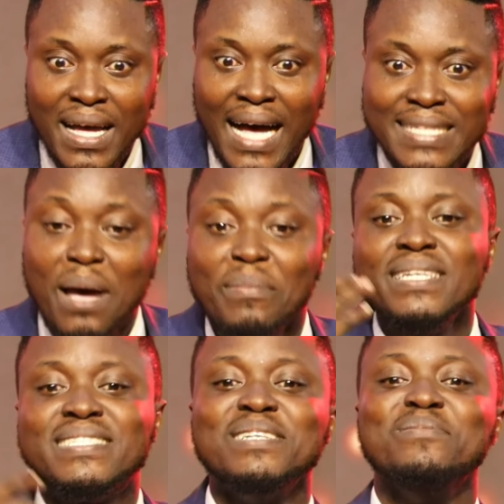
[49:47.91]
Tell me the
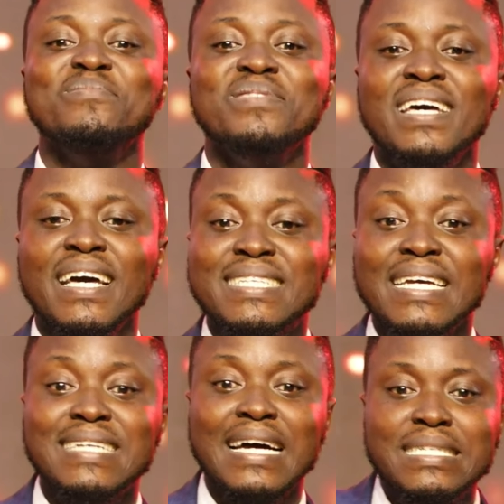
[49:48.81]
dream. He said, in
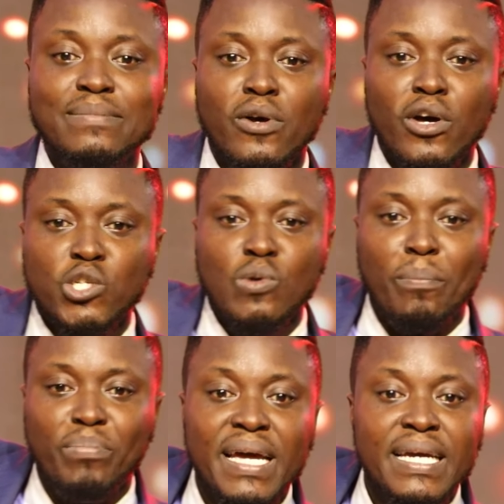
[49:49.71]
that dream, you were
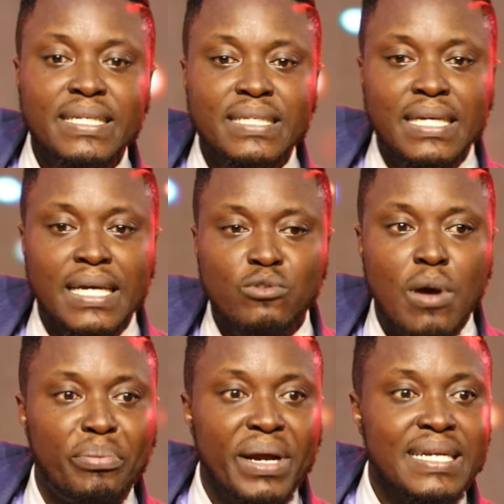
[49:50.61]
playing, you were
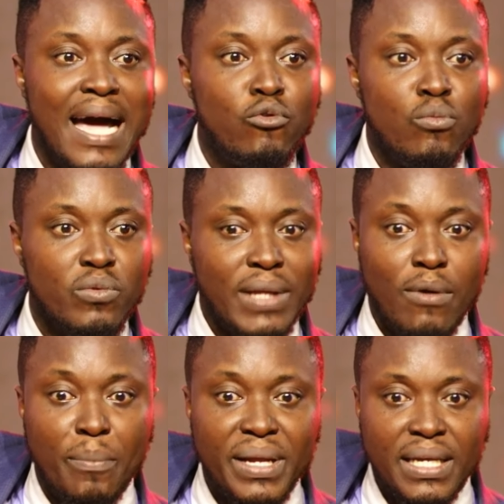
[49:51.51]
praying in that room that you were
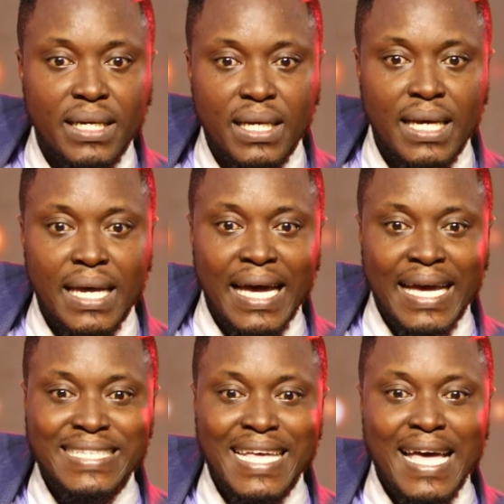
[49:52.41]
praying. He
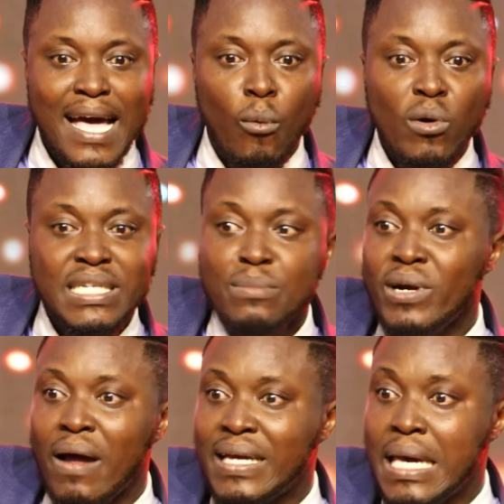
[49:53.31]
said, one demon now
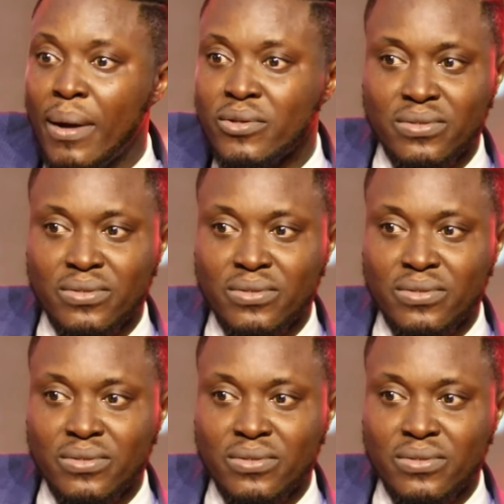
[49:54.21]
came out.